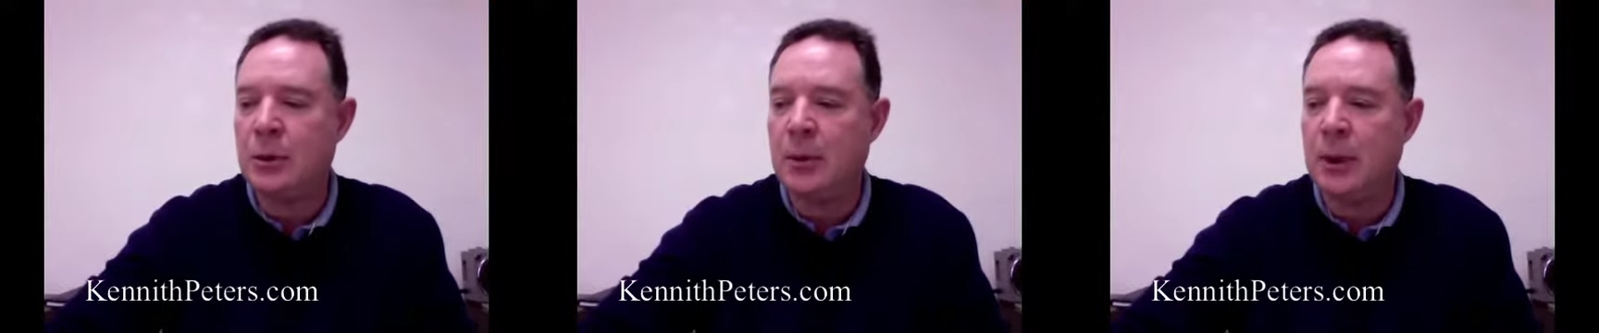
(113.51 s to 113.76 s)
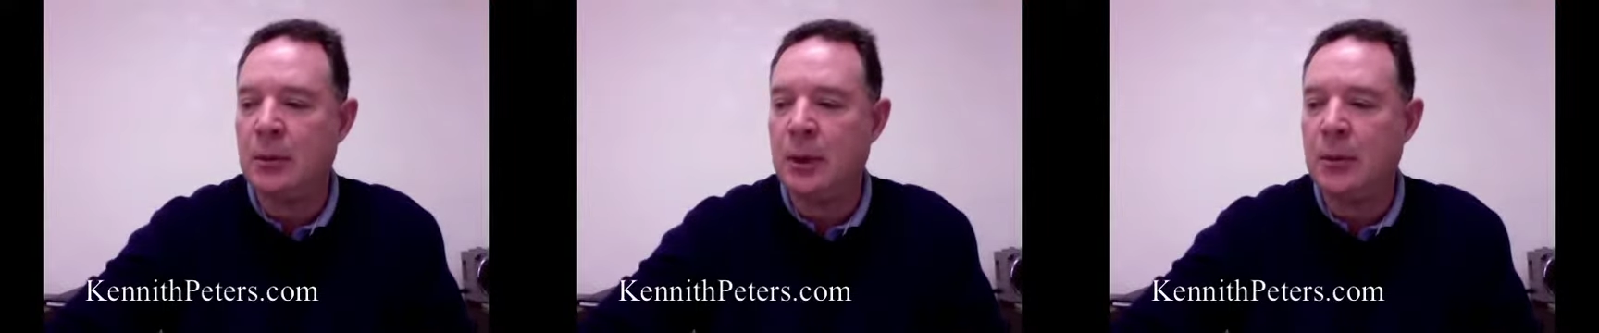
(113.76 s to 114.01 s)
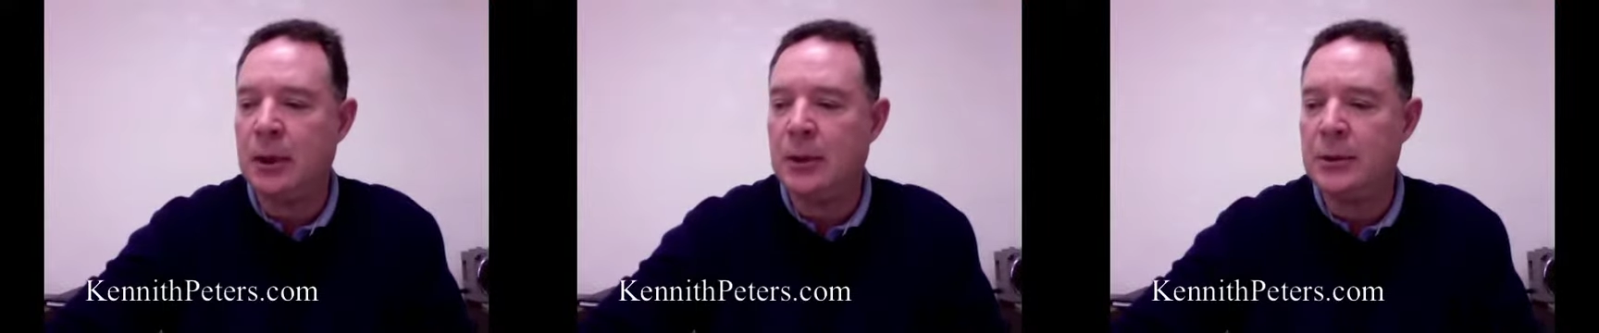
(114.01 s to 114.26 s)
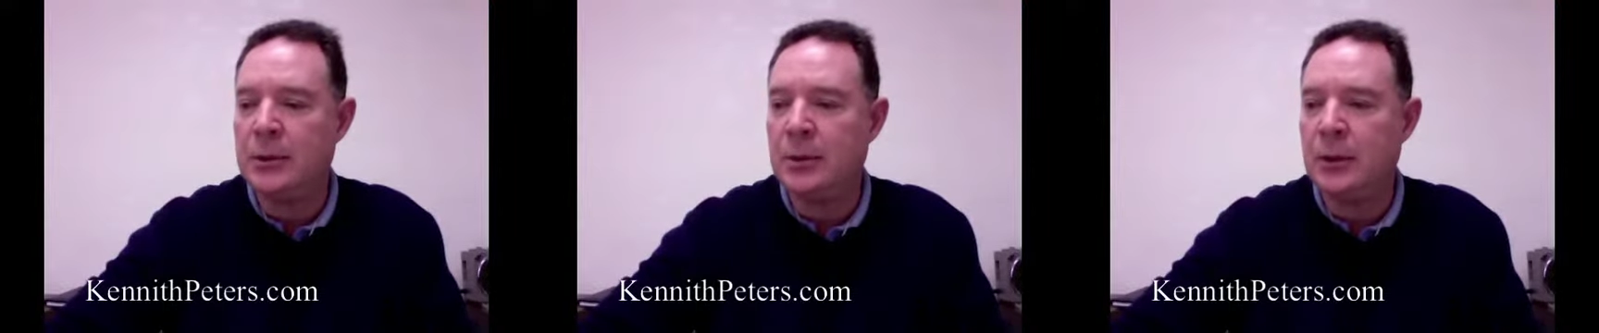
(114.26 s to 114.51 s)
about
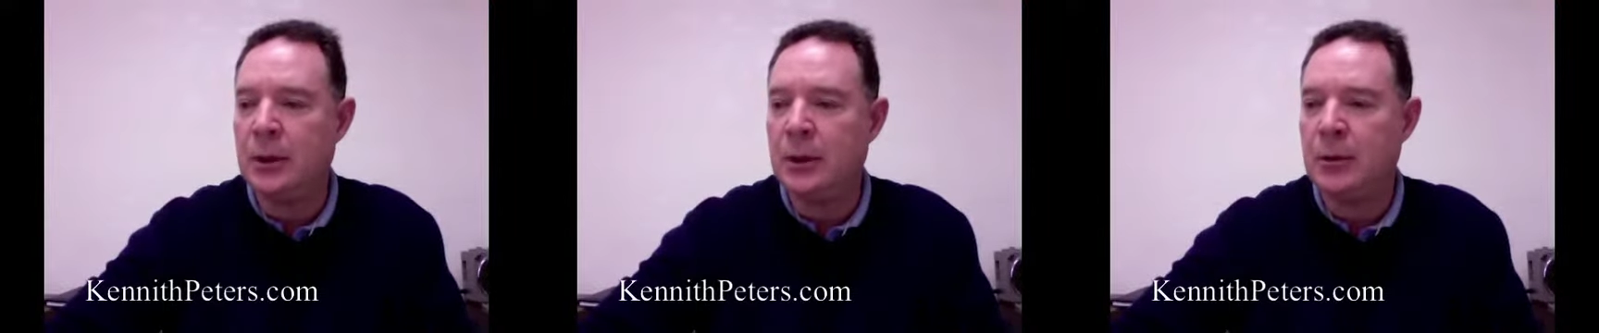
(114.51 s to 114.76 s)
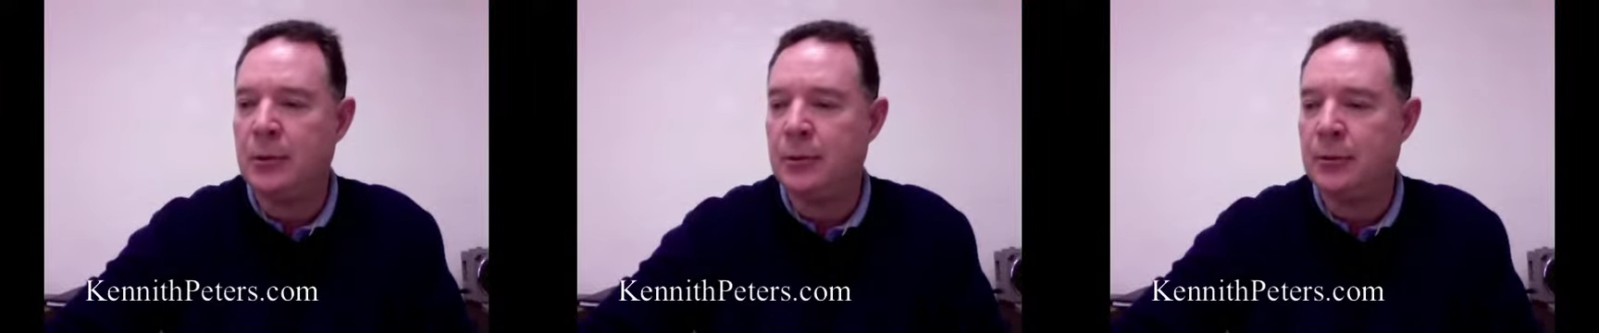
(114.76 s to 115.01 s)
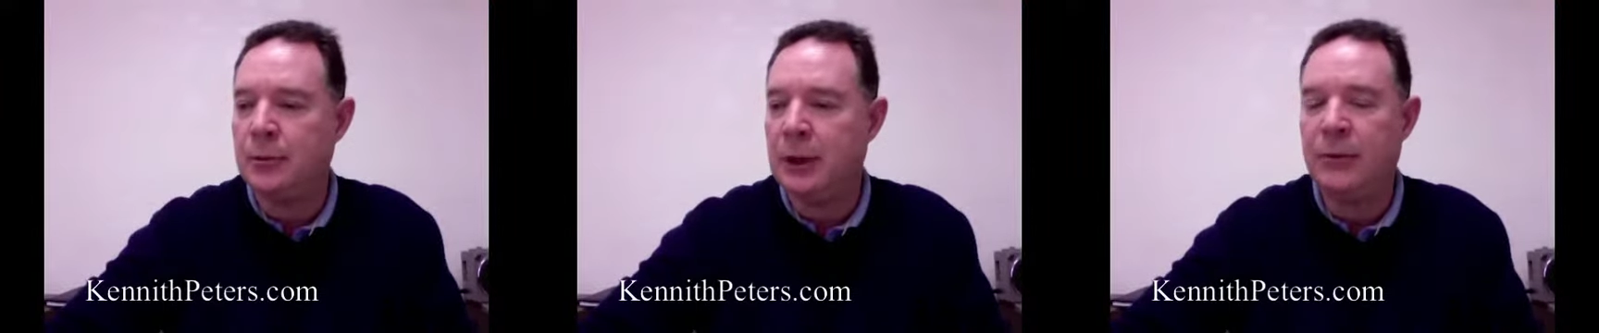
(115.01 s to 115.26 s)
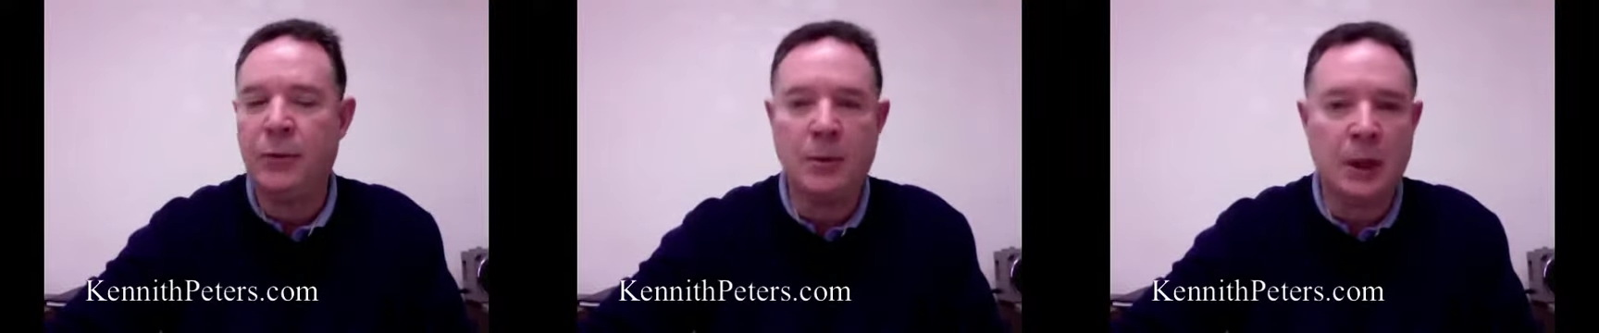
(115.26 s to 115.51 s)
some
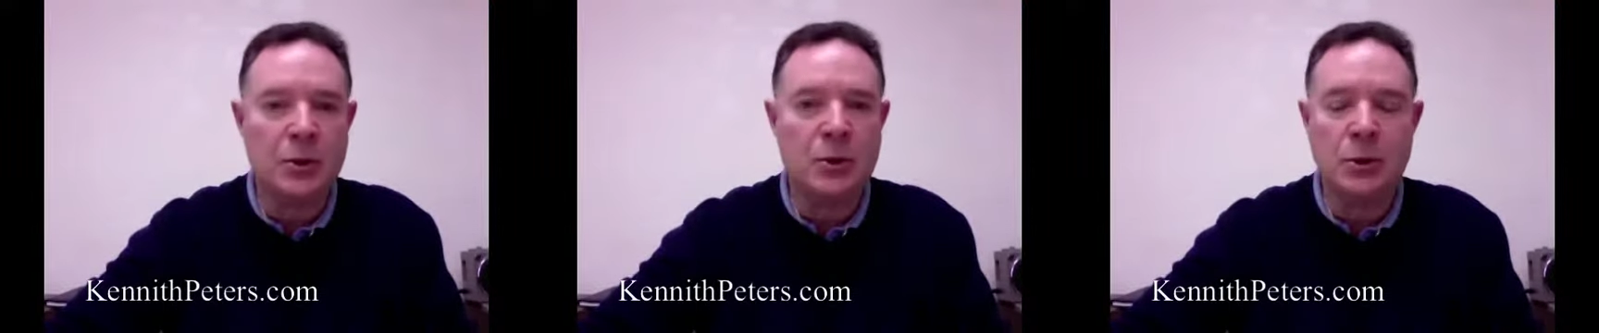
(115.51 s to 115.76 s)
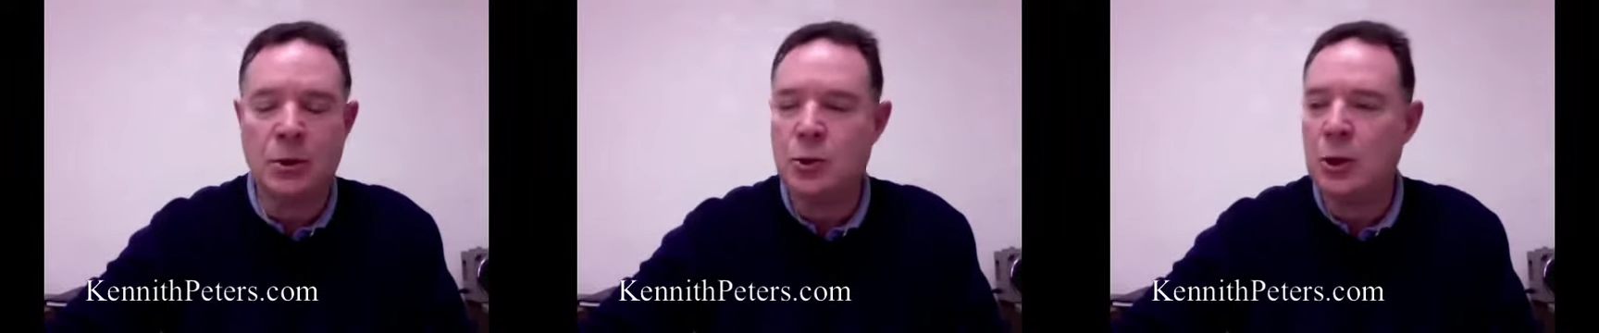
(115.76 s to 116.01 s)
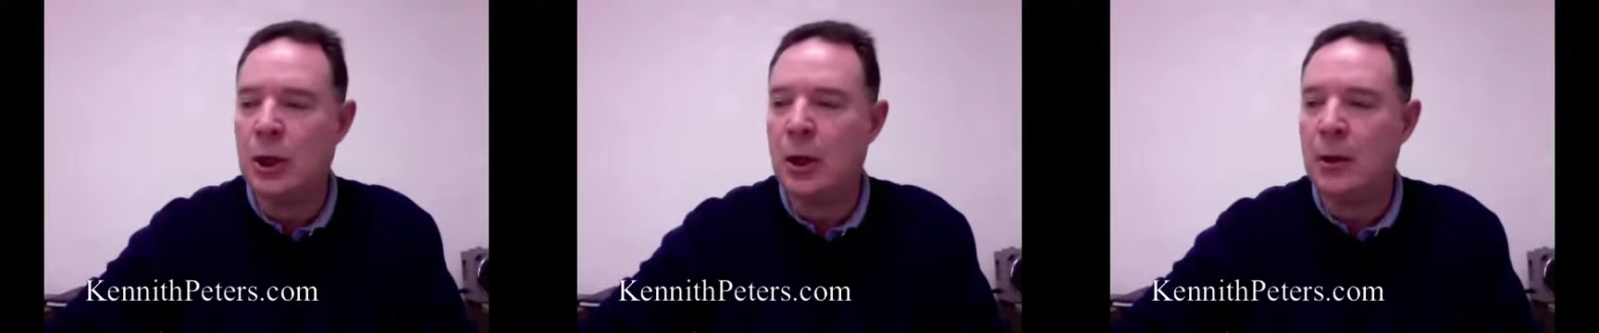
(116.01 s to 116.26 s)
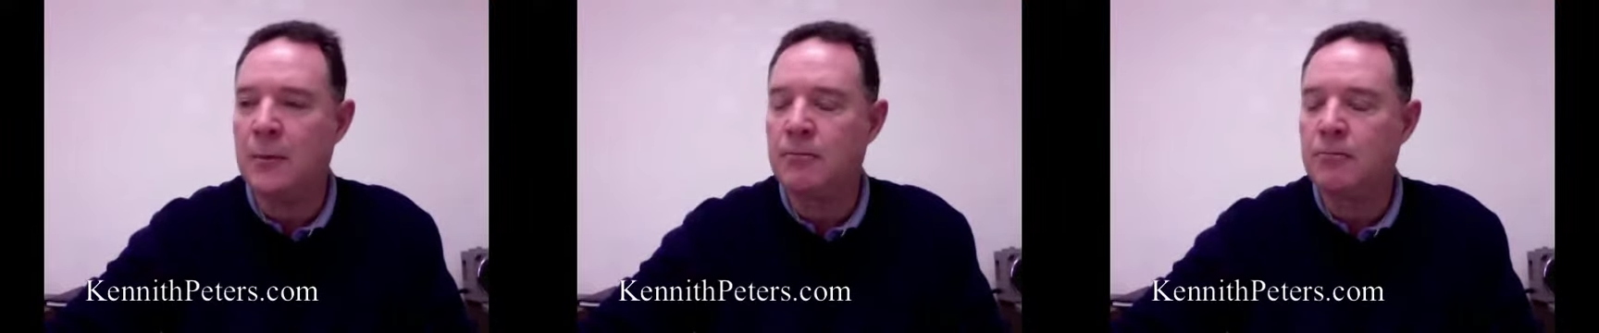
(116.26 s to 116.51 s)
information to share.